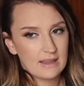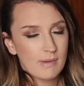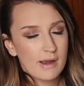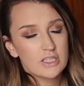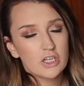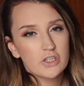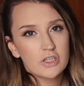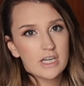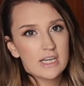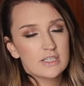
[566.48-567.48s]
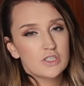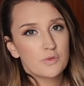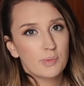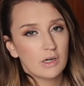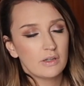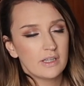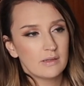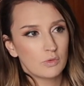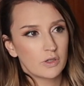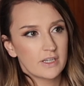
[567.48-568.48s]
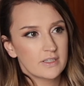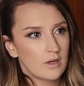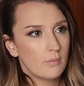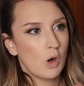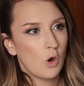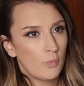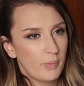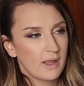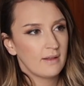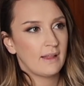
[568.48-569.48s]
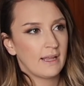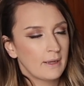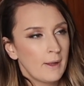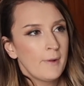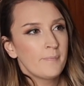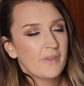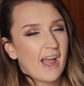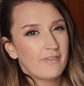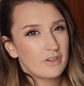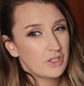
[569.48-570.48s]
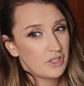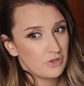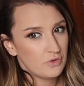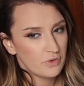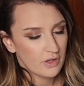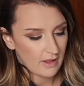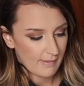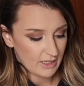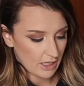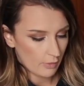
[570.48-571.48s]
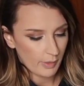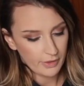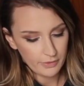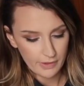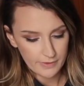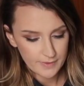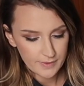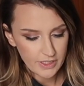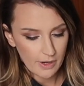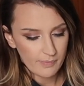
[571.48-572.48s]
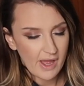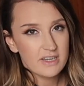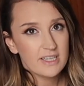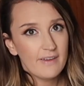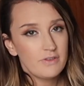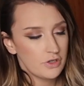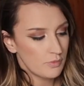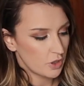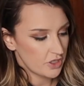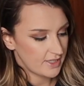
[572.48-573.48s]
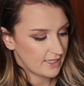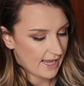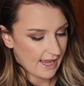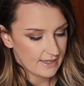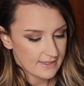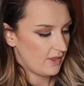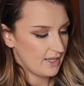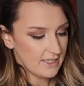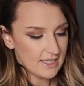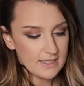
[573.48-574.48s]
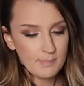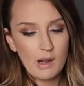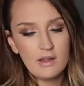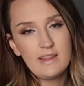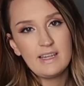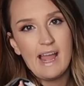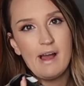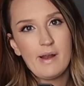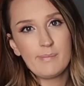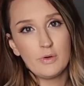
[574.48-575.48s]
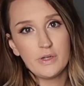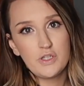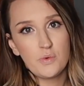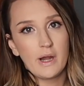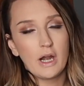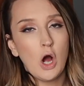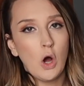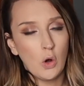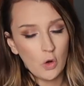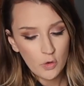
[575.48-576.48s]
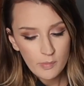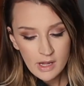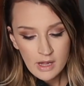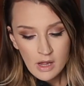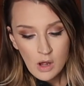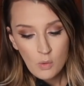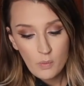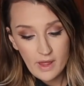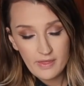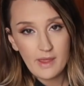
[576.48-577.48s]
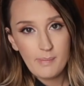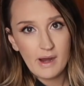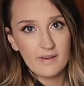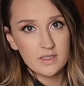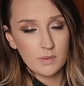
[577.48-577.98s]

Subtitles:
My surgery is super early in the morning, so I'm hoping like after two they'll let me go, but who knows. So I just have two more just in case. This is probably the gown I'm going to wear home with a pair of